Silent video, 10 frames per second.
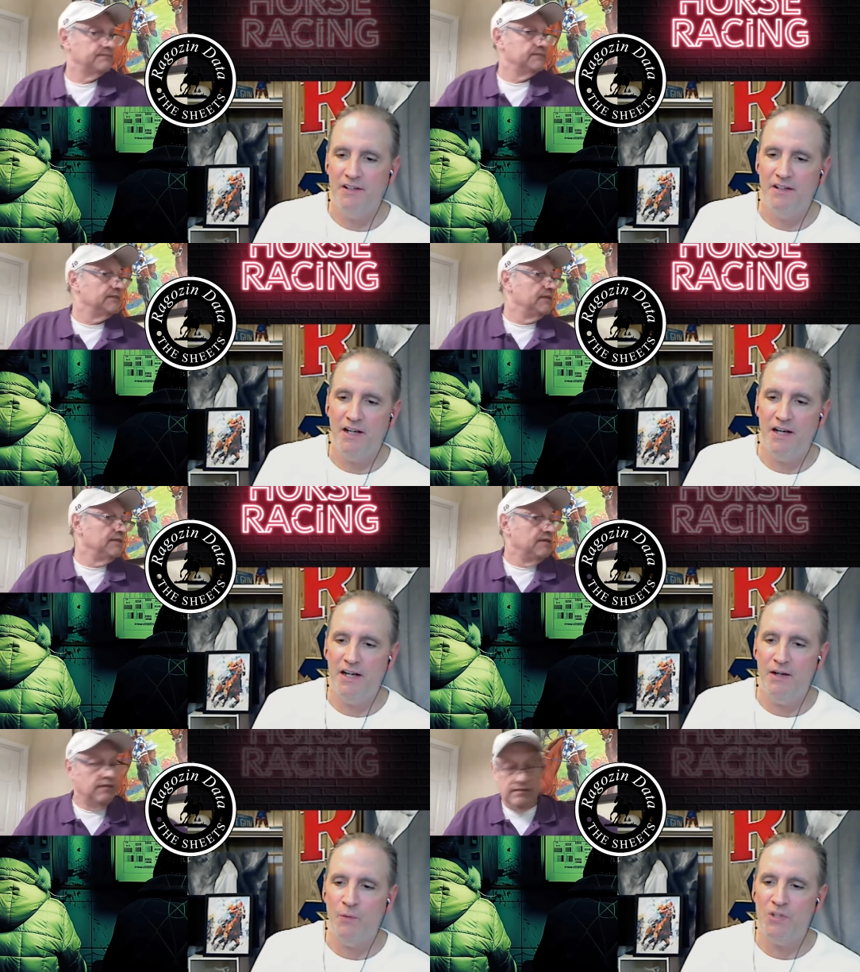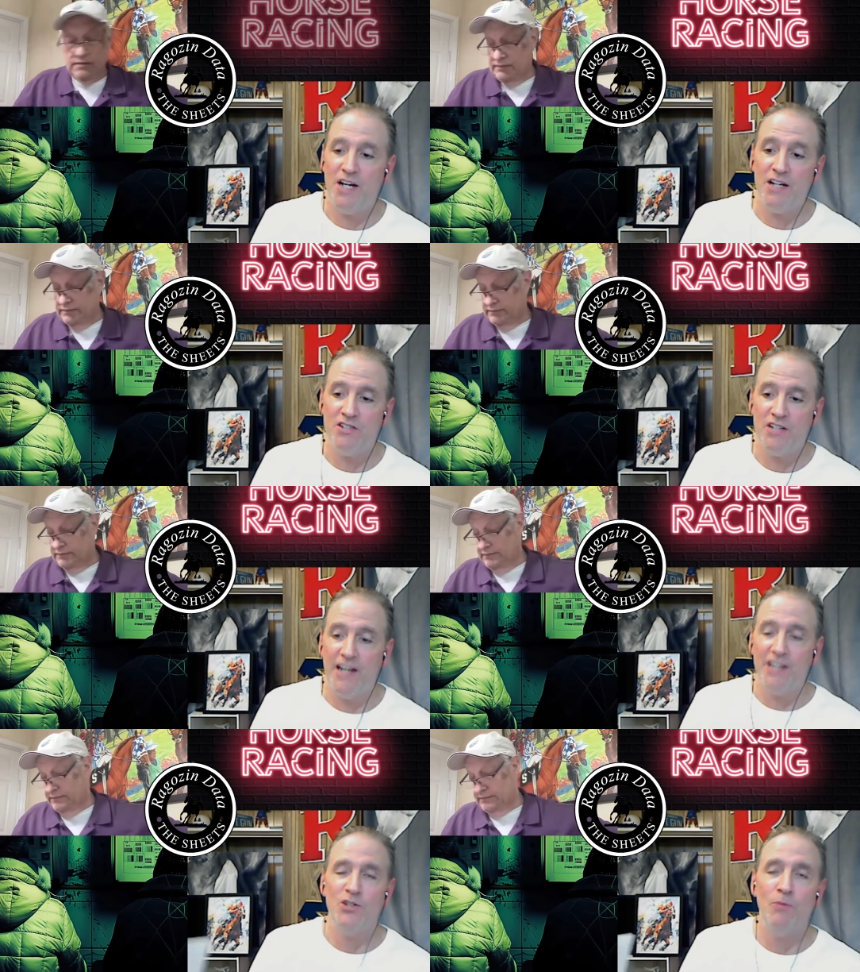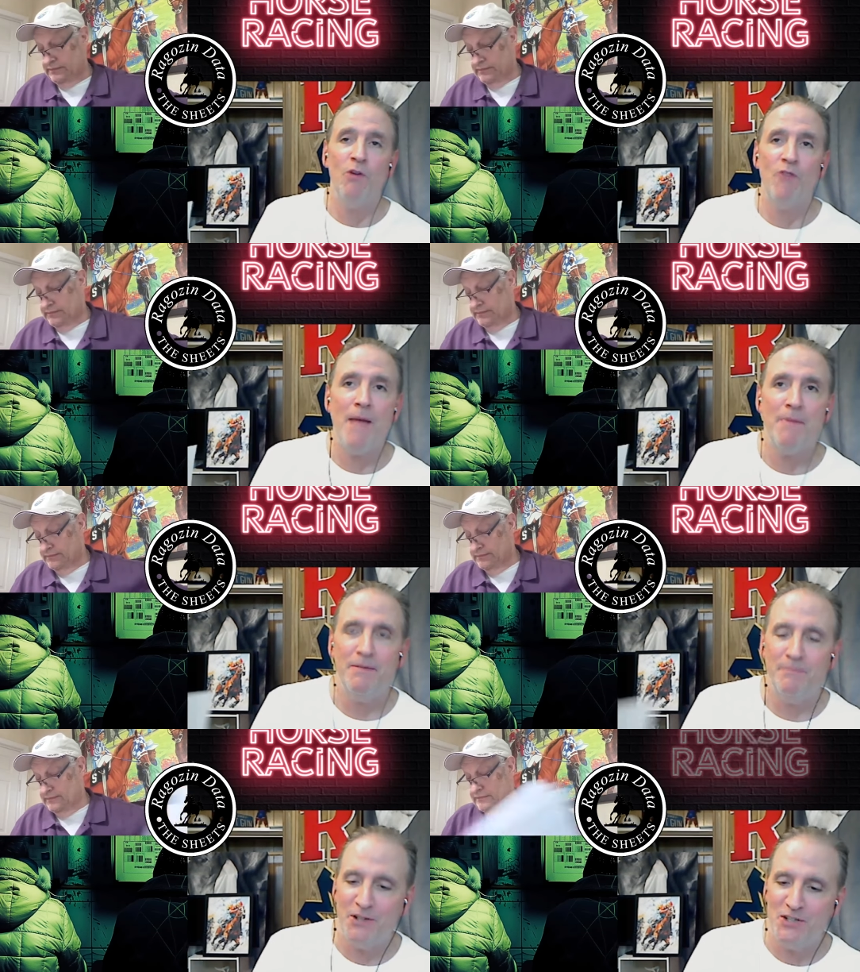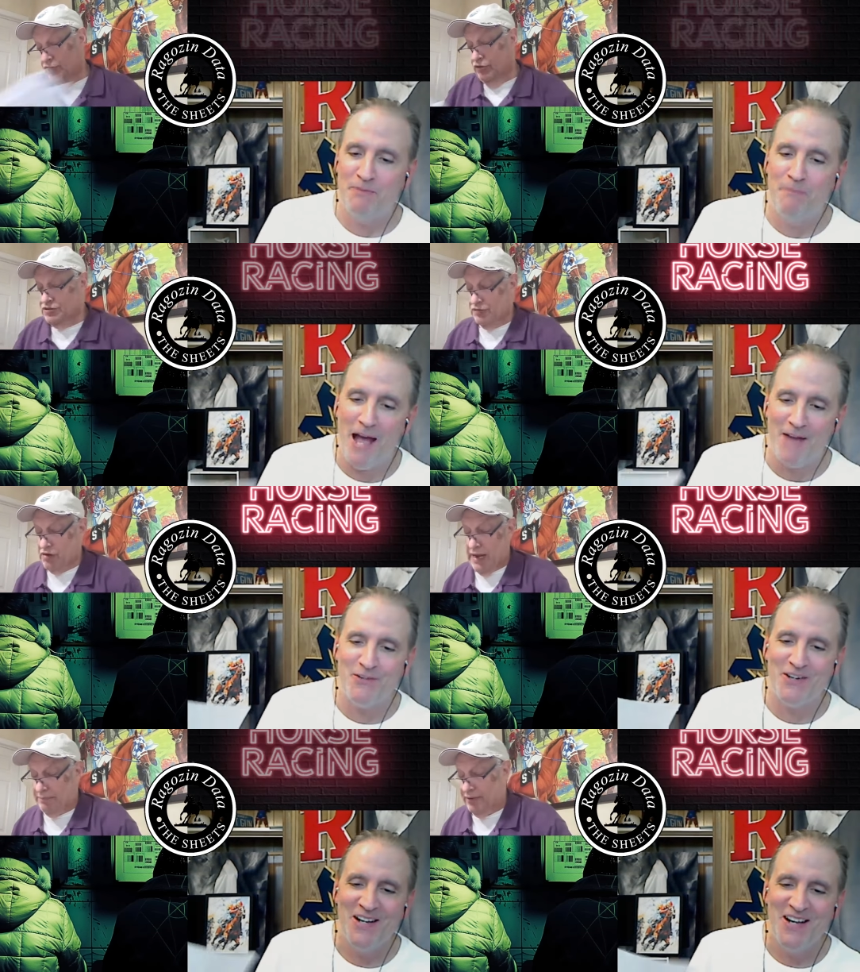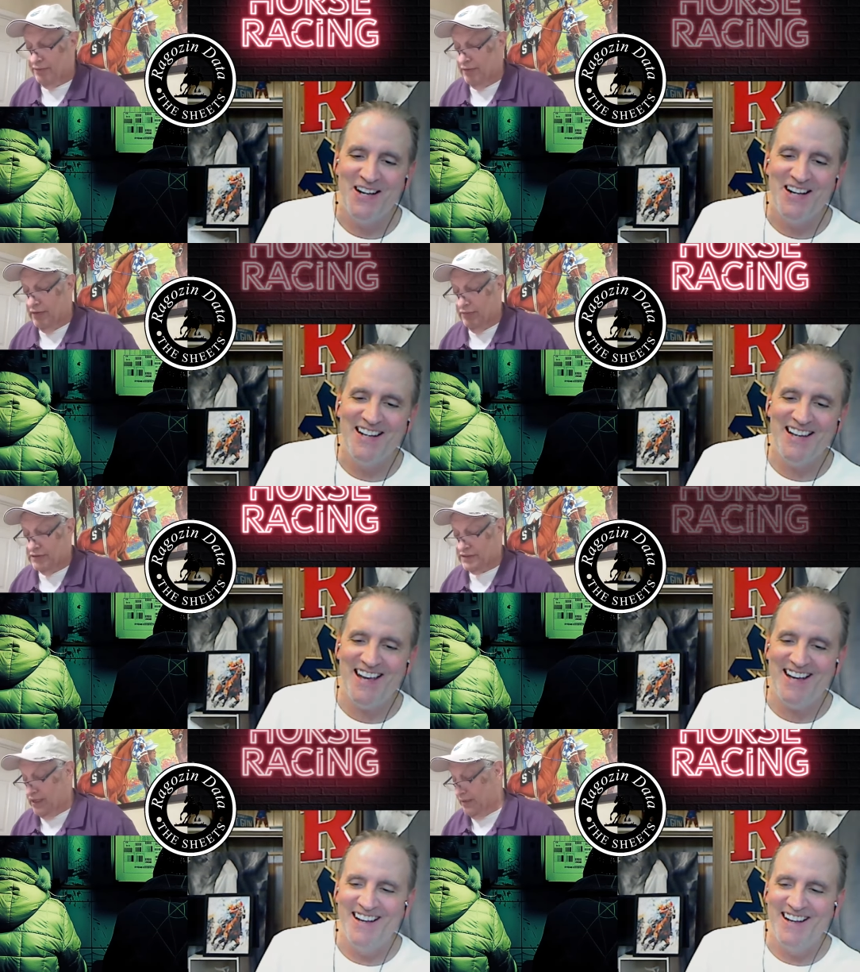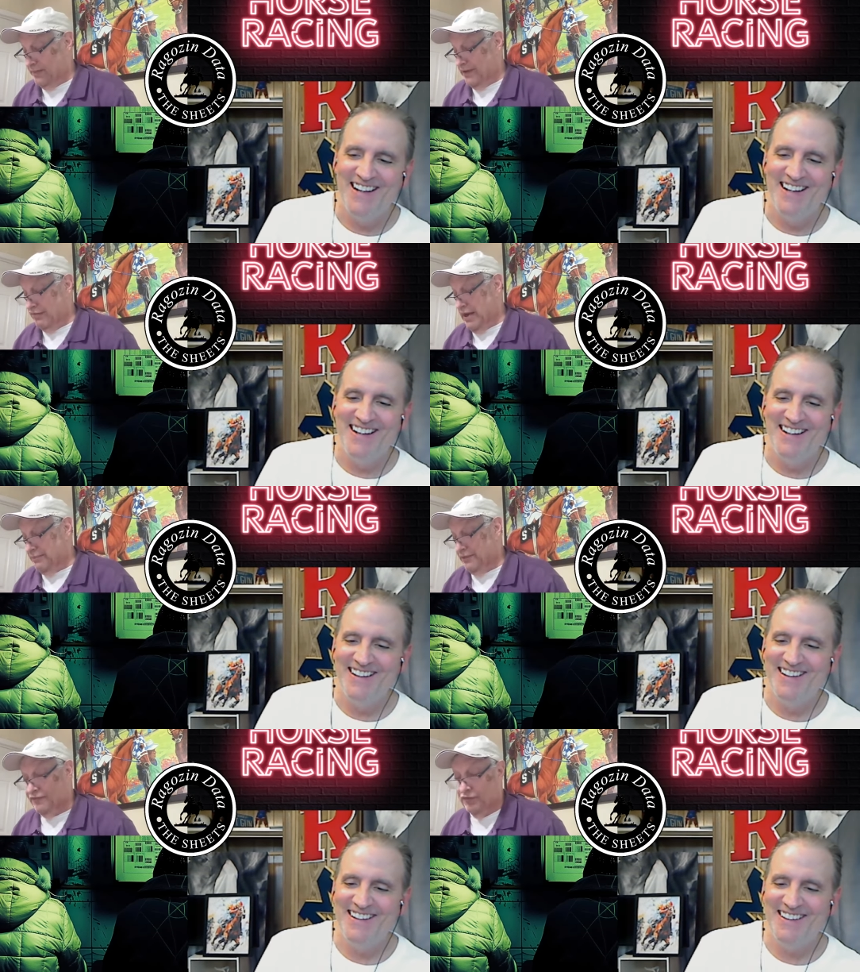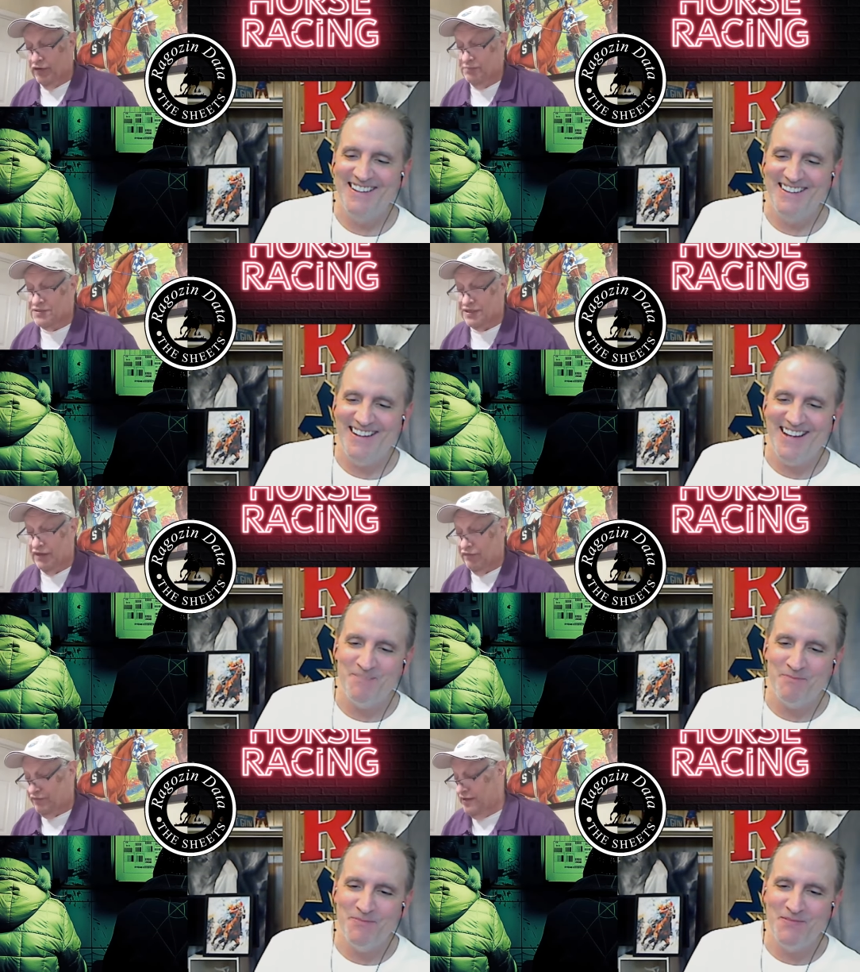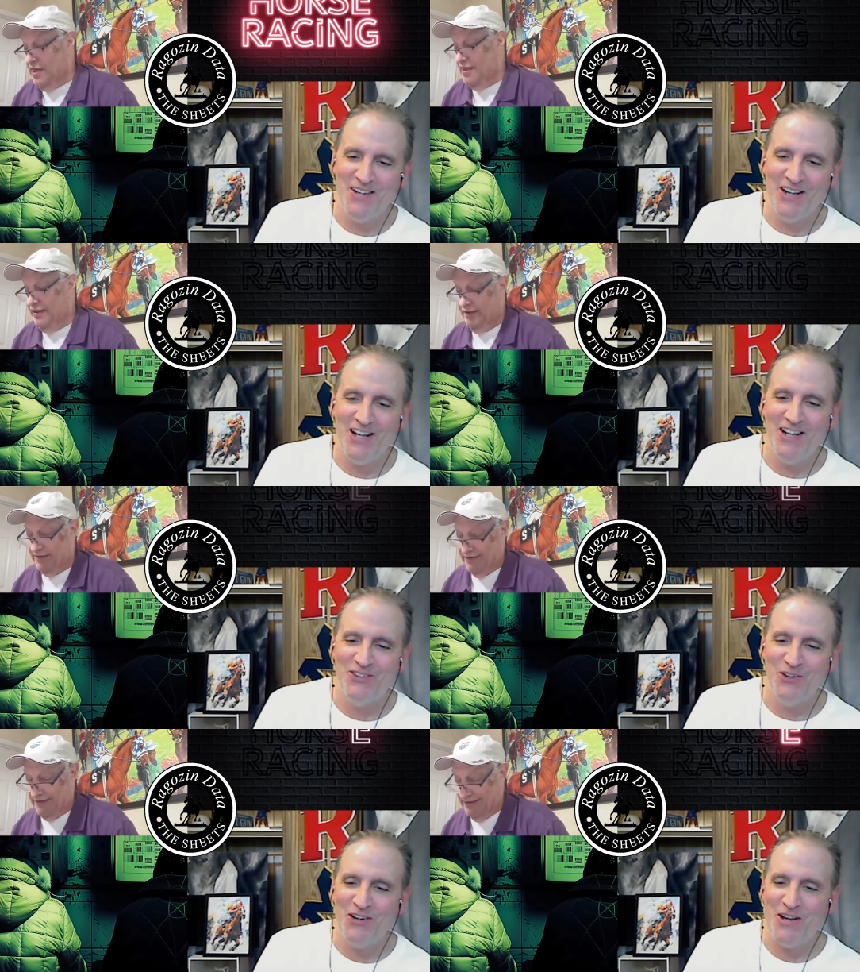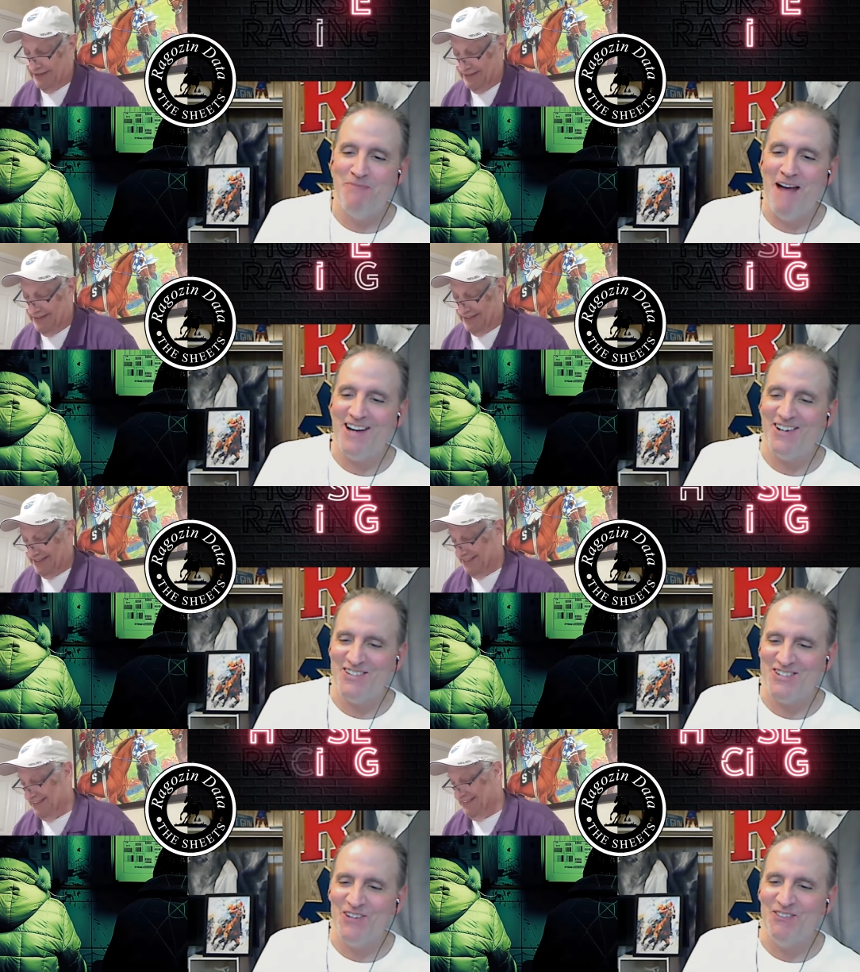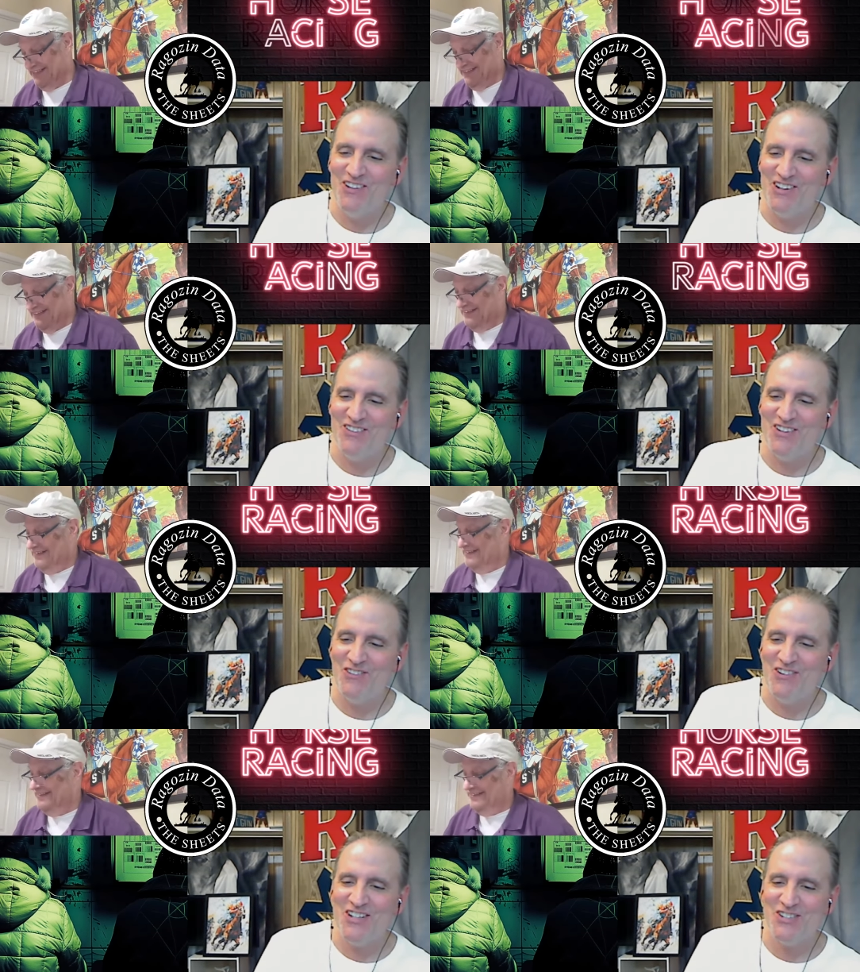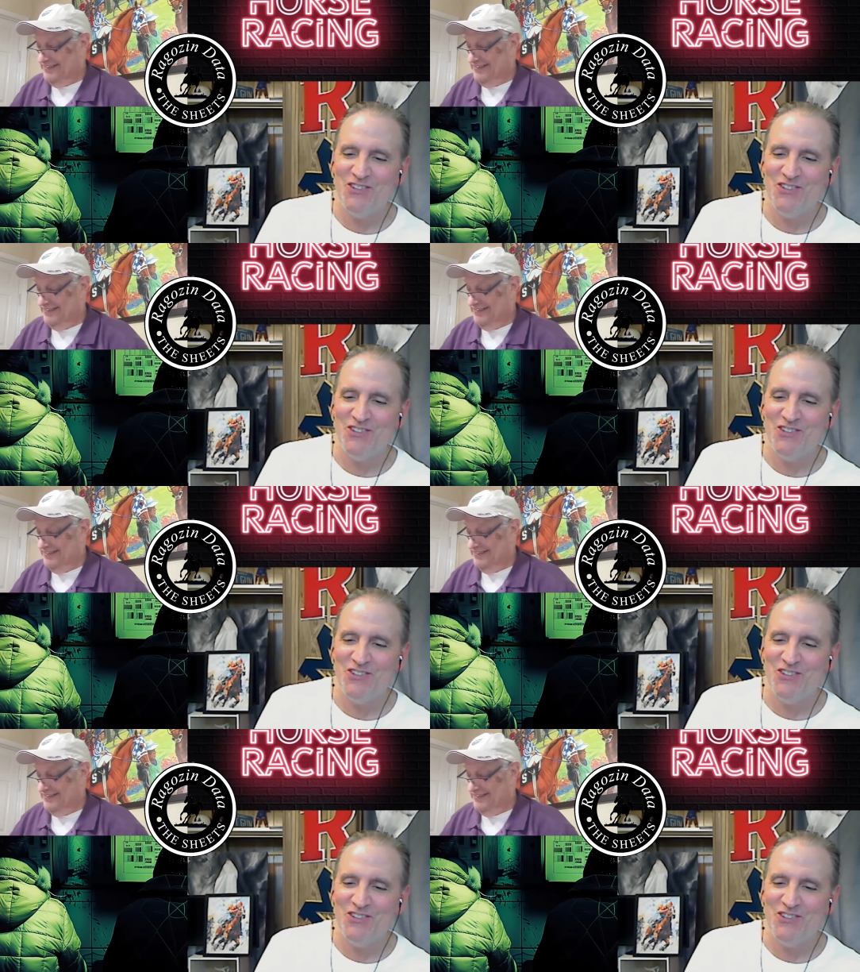Speaker 1: Uh, which I guess, I guess no more rabbit because Baffert, rabbit?
Speaker 2: Well, yeah, what's it going to be a rabbit for
Speaker 1: yeah. himself? Adore Manor is no longer in the race, so